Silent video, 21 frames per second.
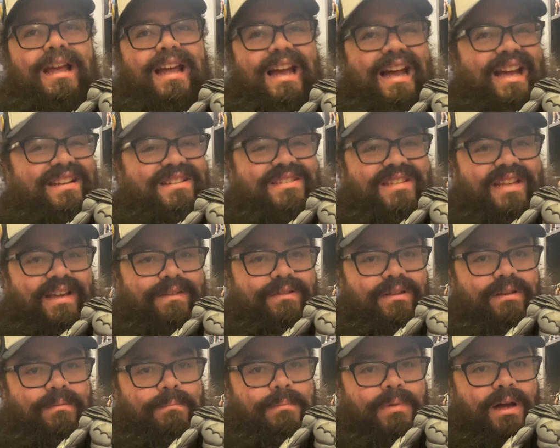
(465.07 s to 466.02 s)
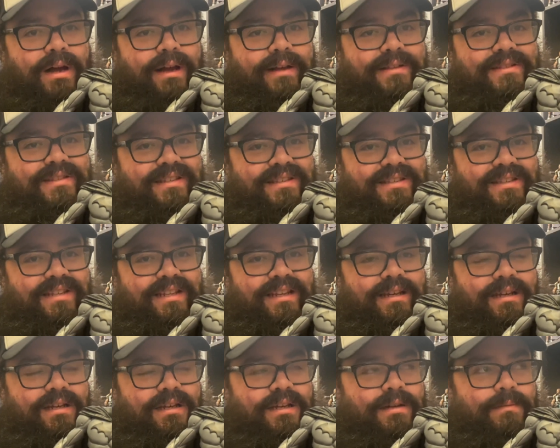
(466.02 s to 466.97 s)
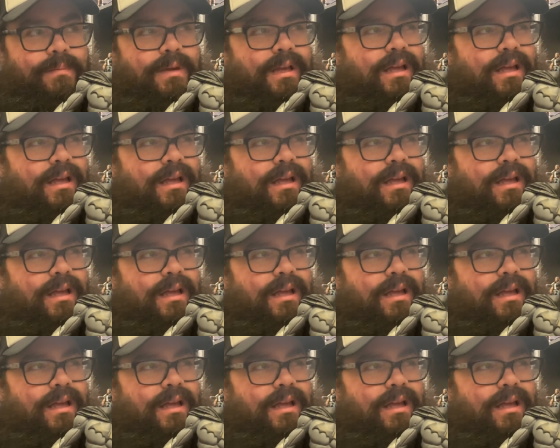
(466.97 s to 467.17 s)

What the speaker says: I just have it in the box, is the